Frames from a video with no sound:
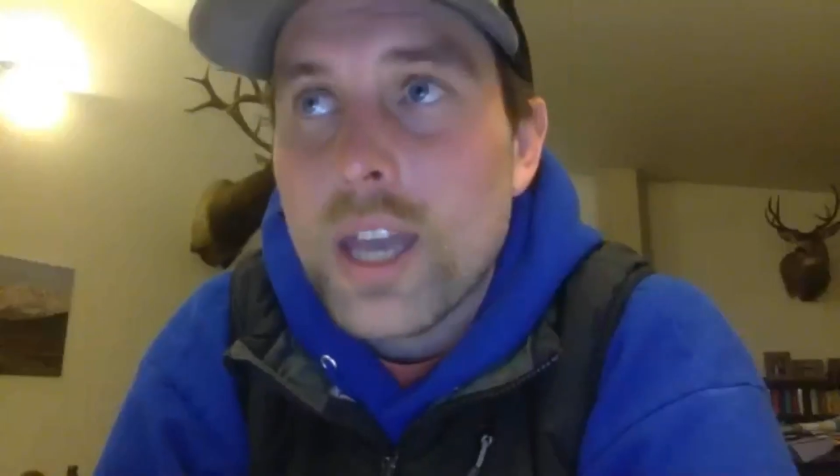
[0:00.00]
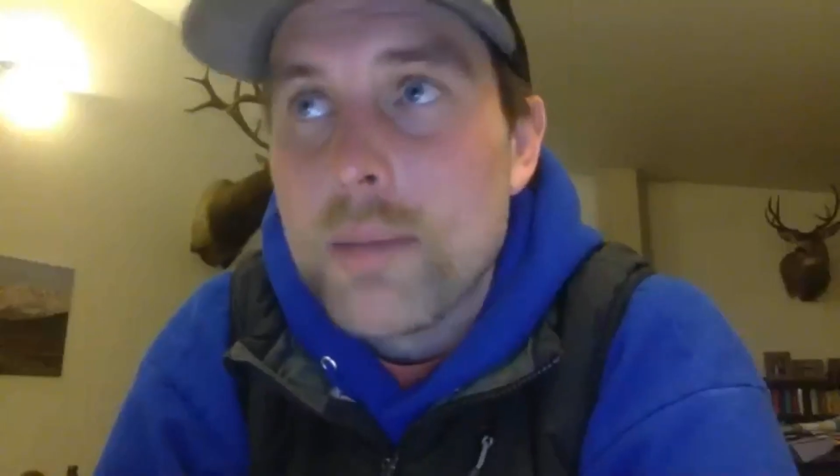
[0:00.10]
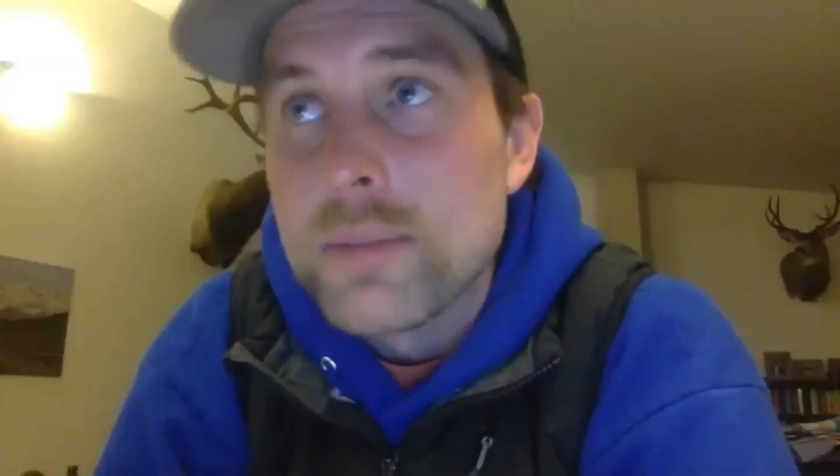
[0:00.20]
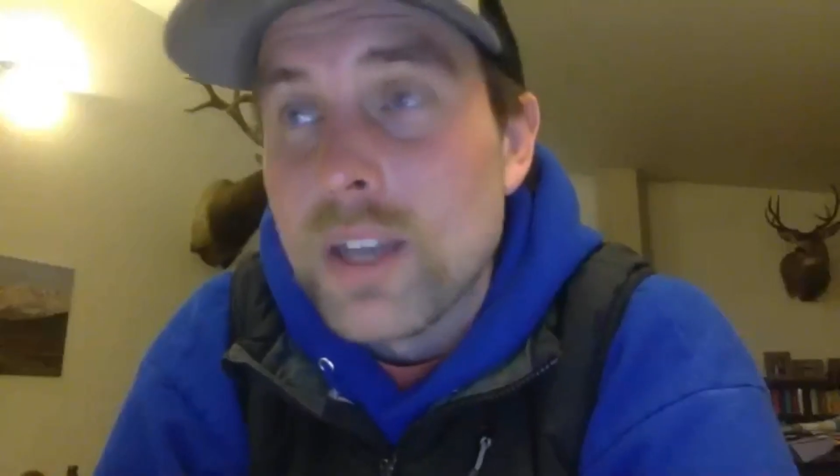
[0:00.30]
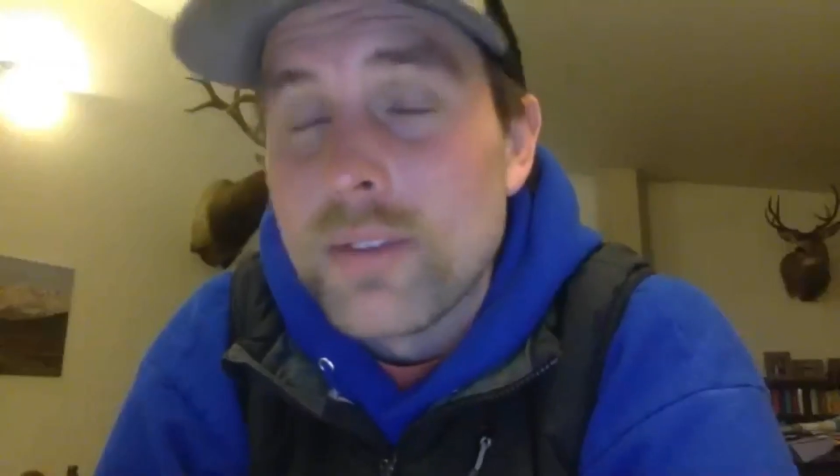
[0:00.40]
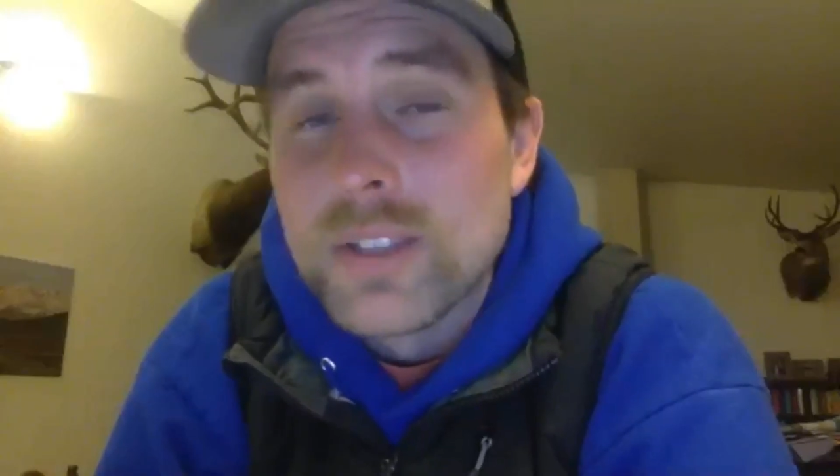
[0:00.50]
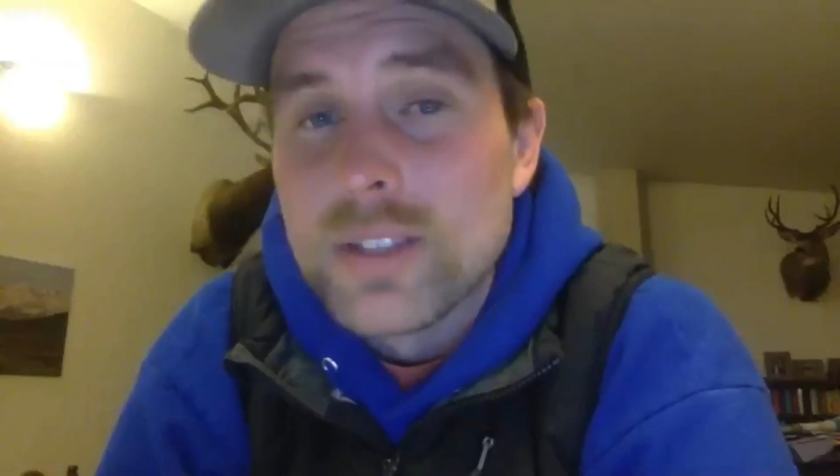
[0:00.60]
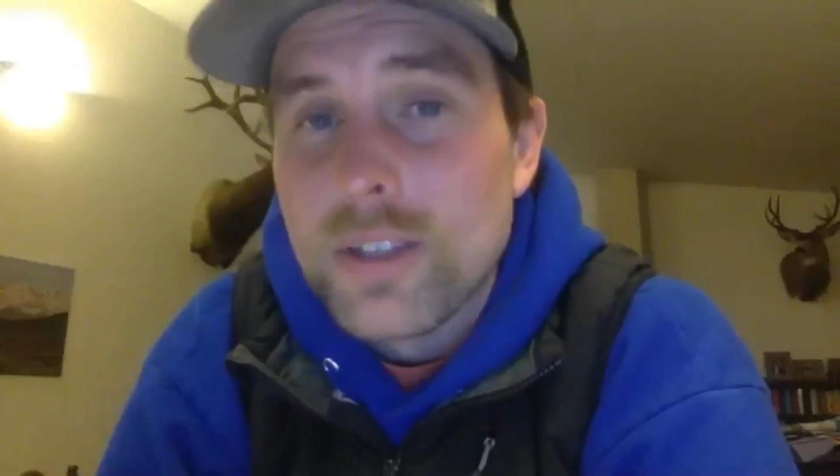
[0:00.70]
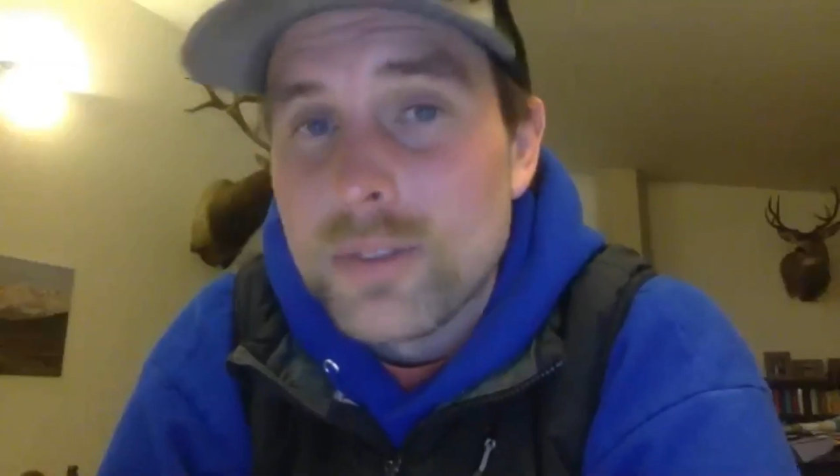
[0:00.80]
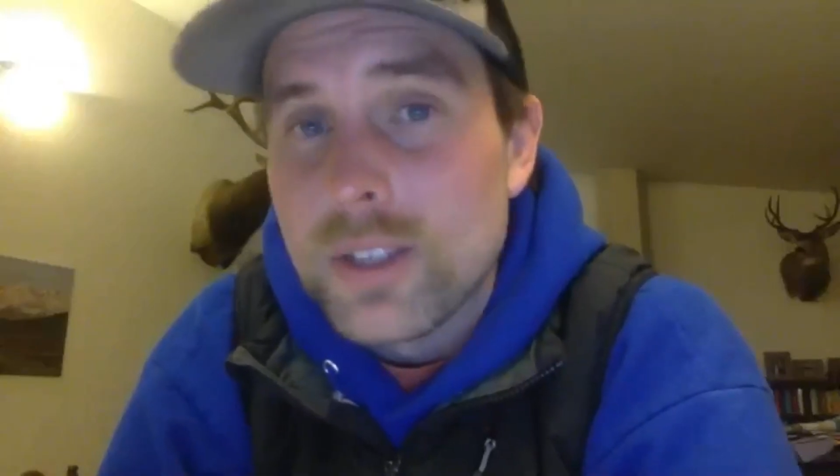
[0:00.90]

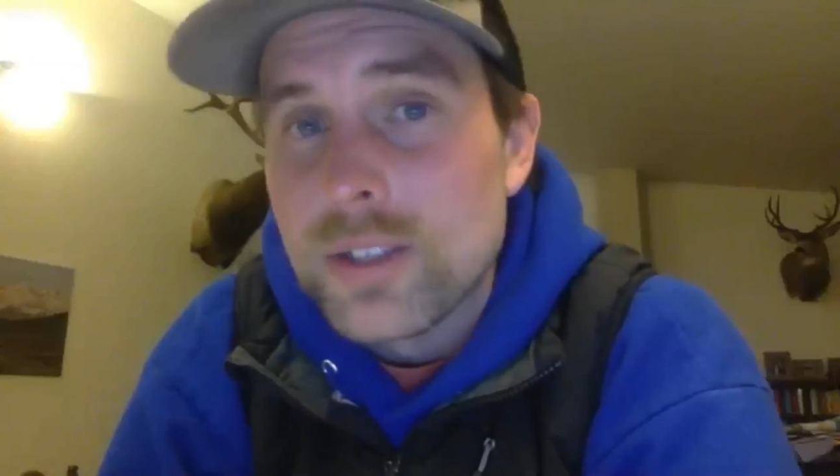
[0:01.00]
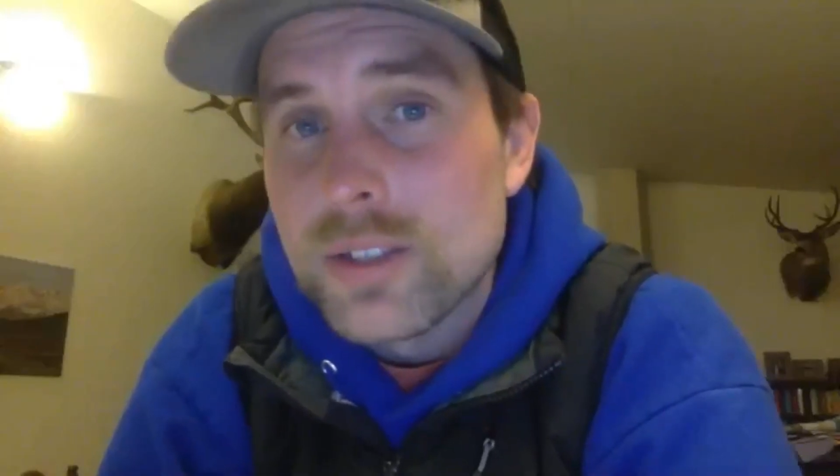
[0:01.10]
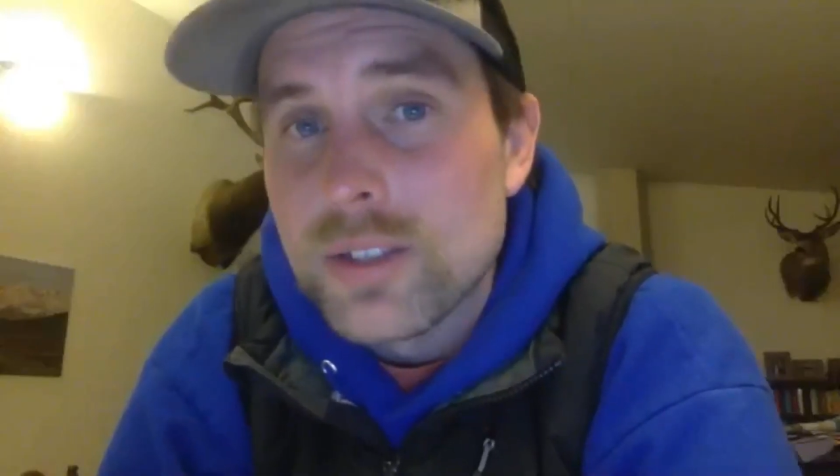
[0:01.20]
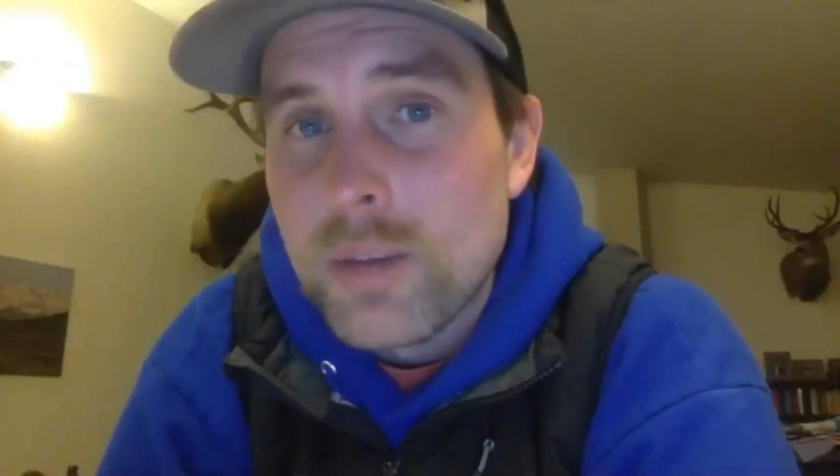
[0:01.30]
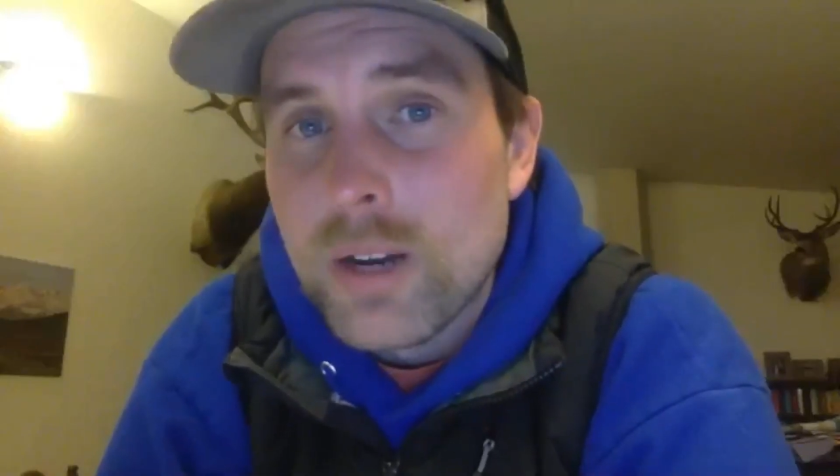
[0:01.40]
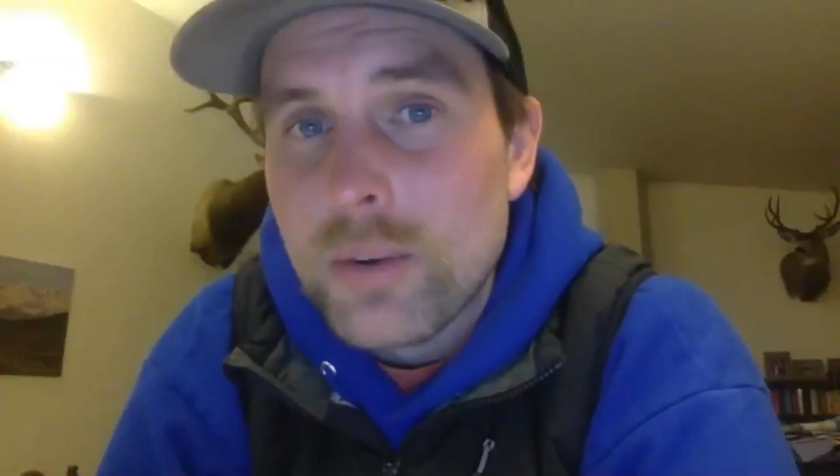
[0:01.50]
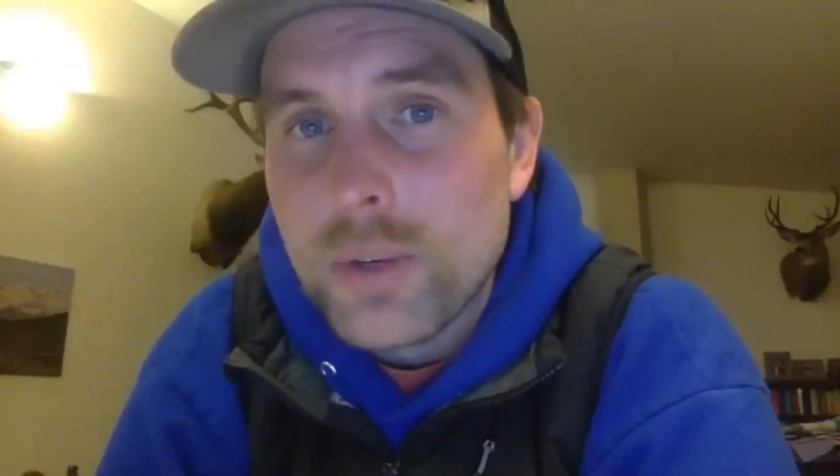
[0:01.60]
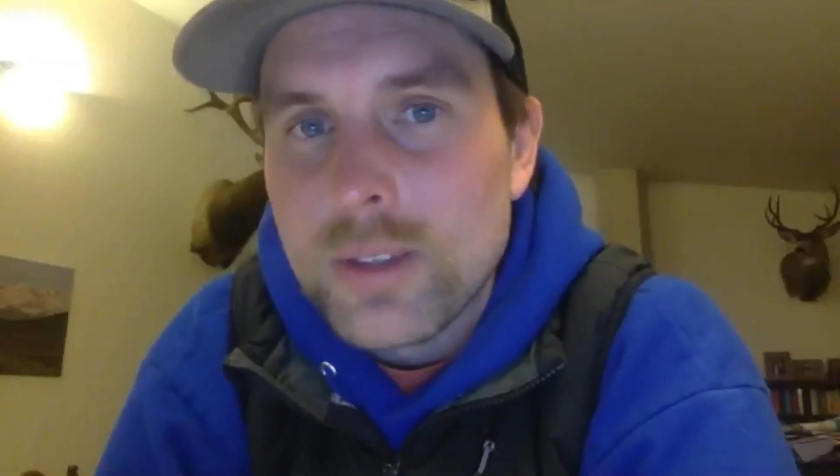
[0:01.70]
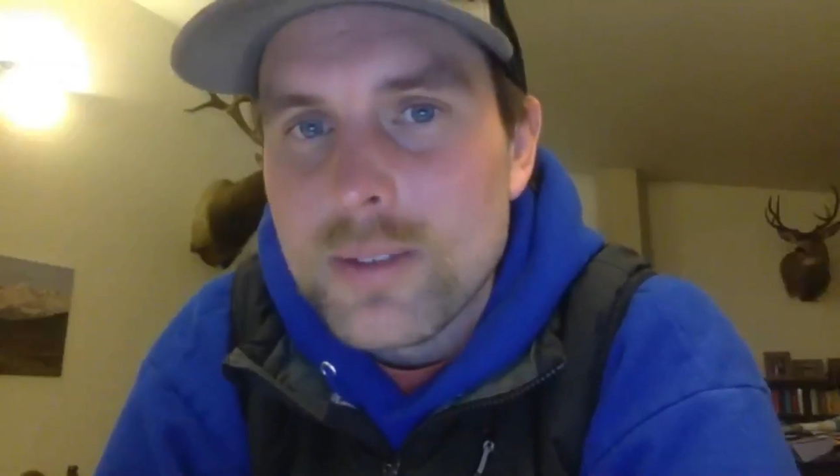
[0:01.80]
M7 stuff they just came out with,